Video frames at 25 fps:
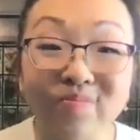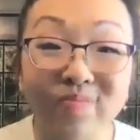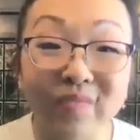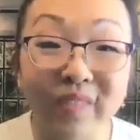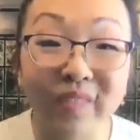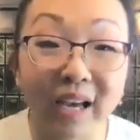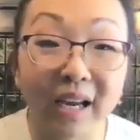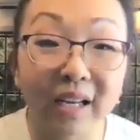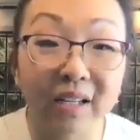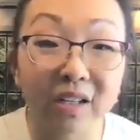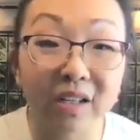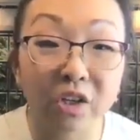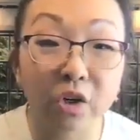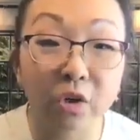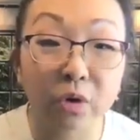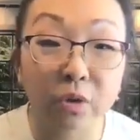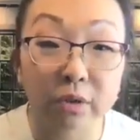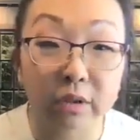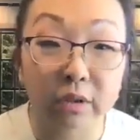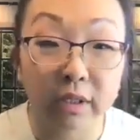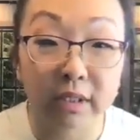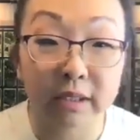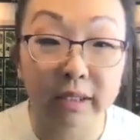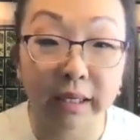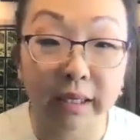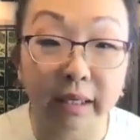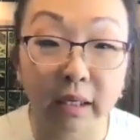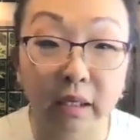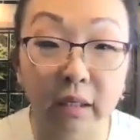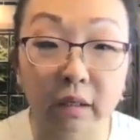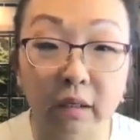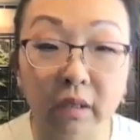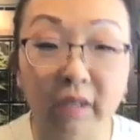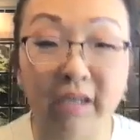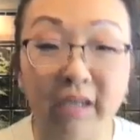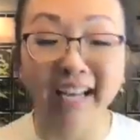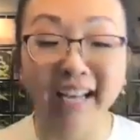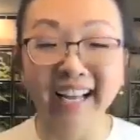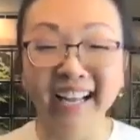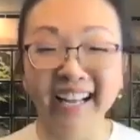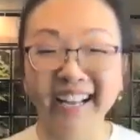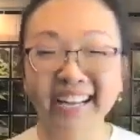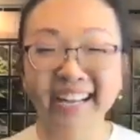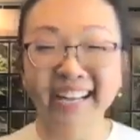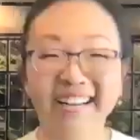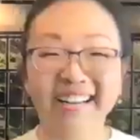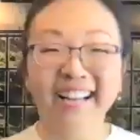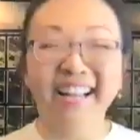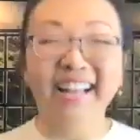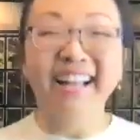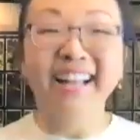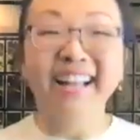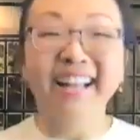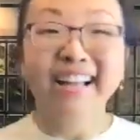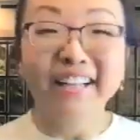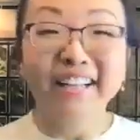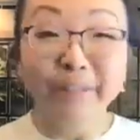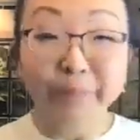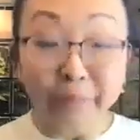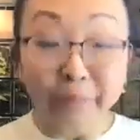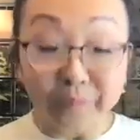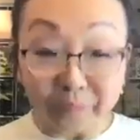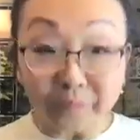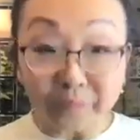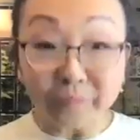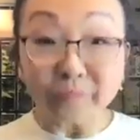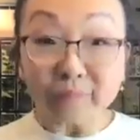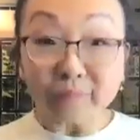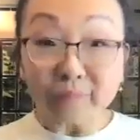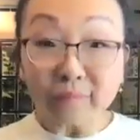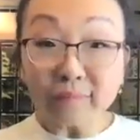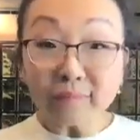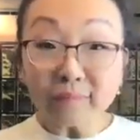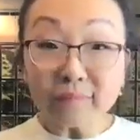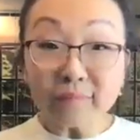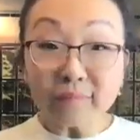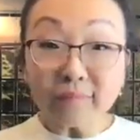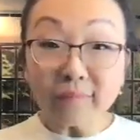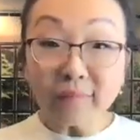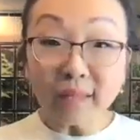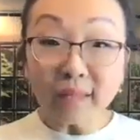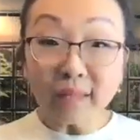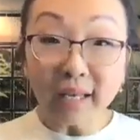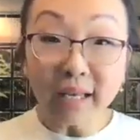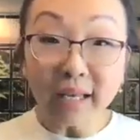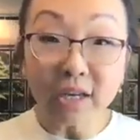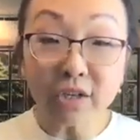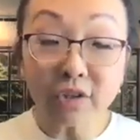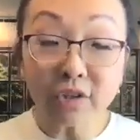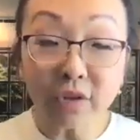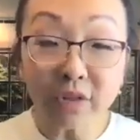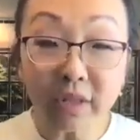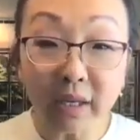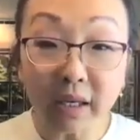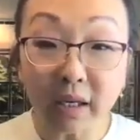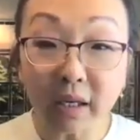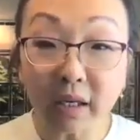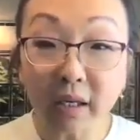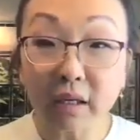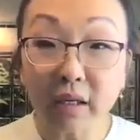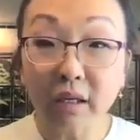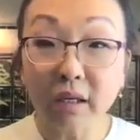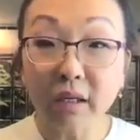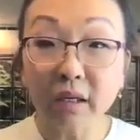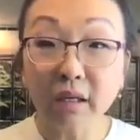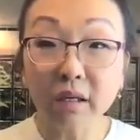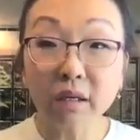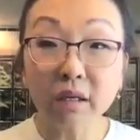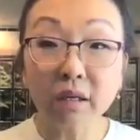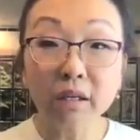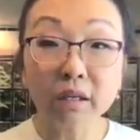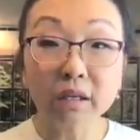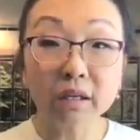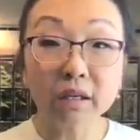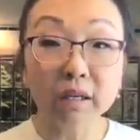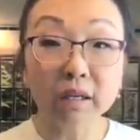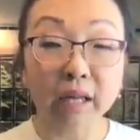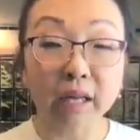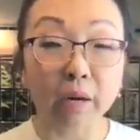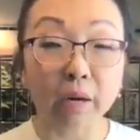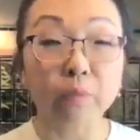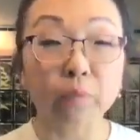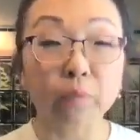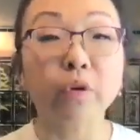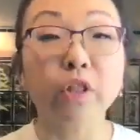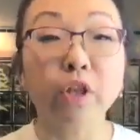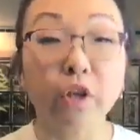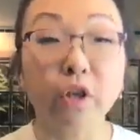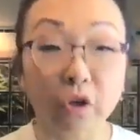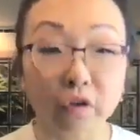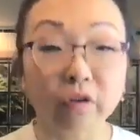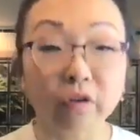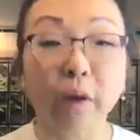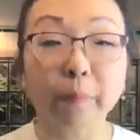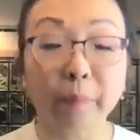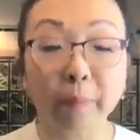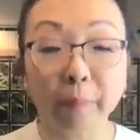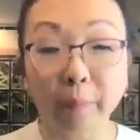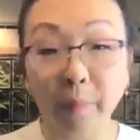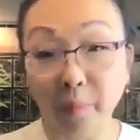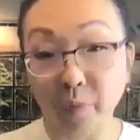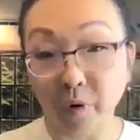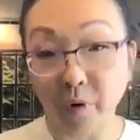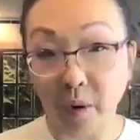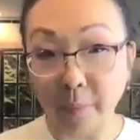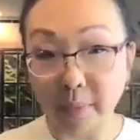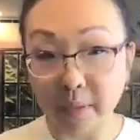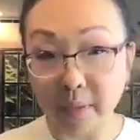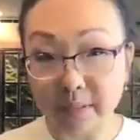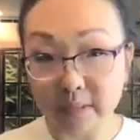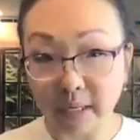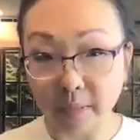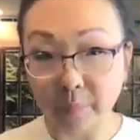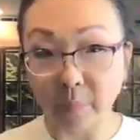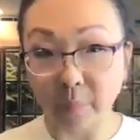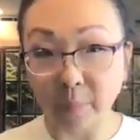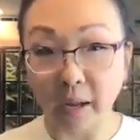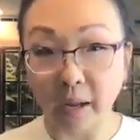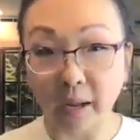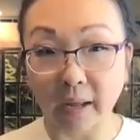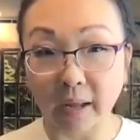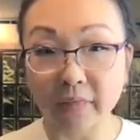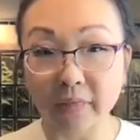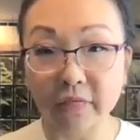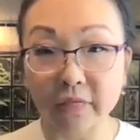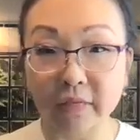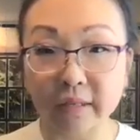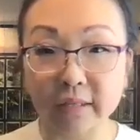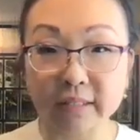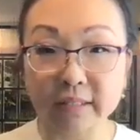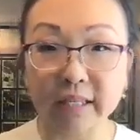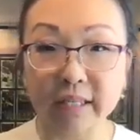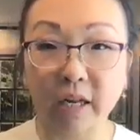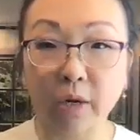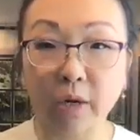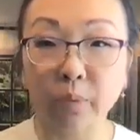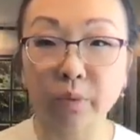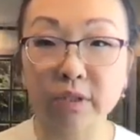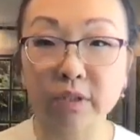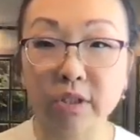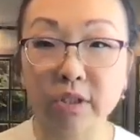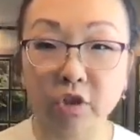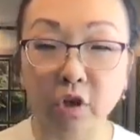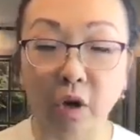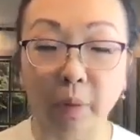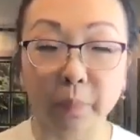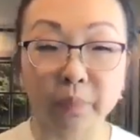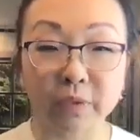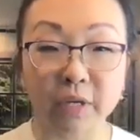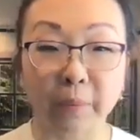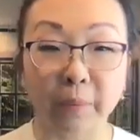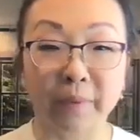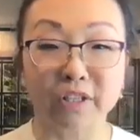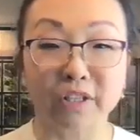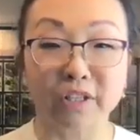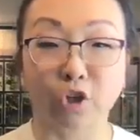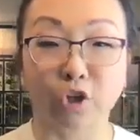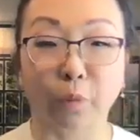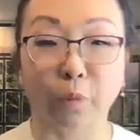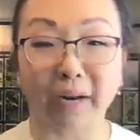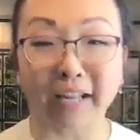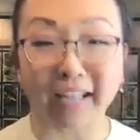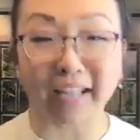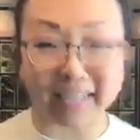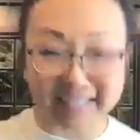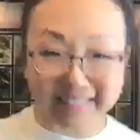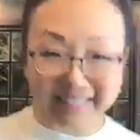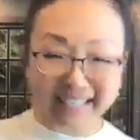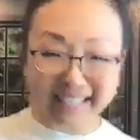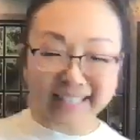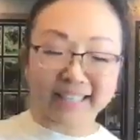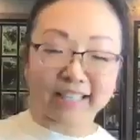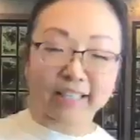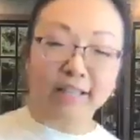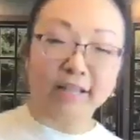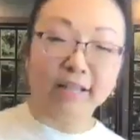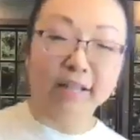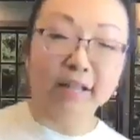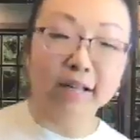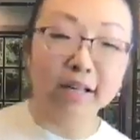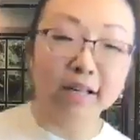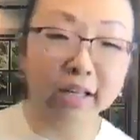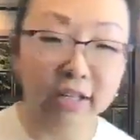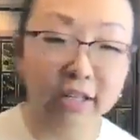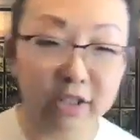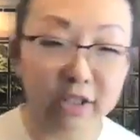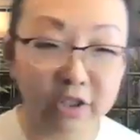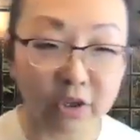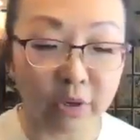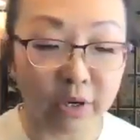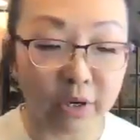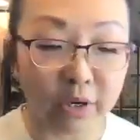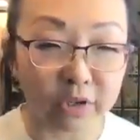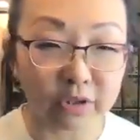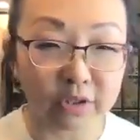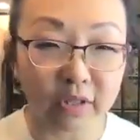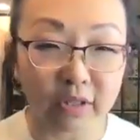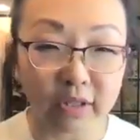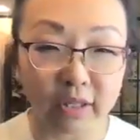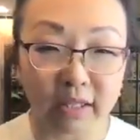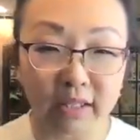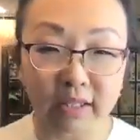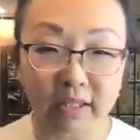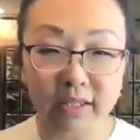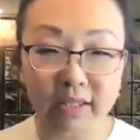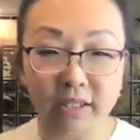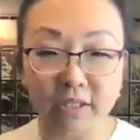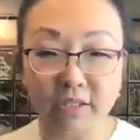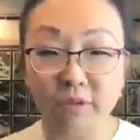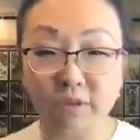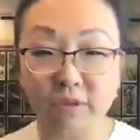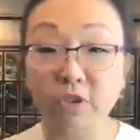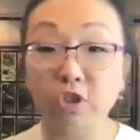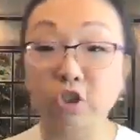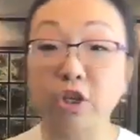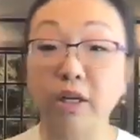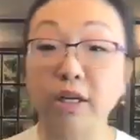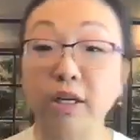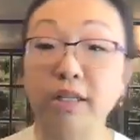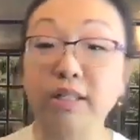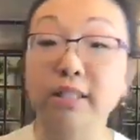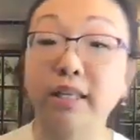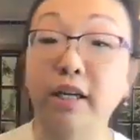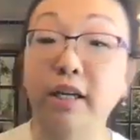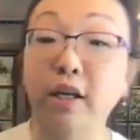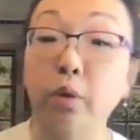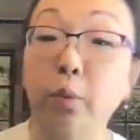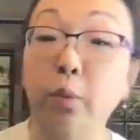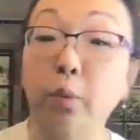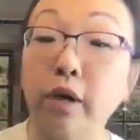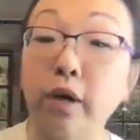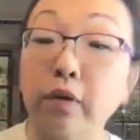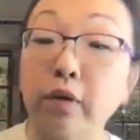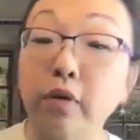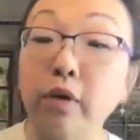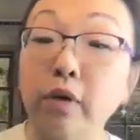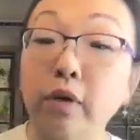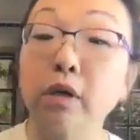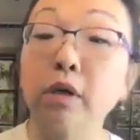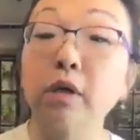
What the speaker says: Yeah, Nicole's excited. Okay. Here's the thing. Now I'm really gonna wrap up, I promise. I said I was stopped 10 minutes ago, but I got excited. So here's the thing. Here's Jenny's second wave.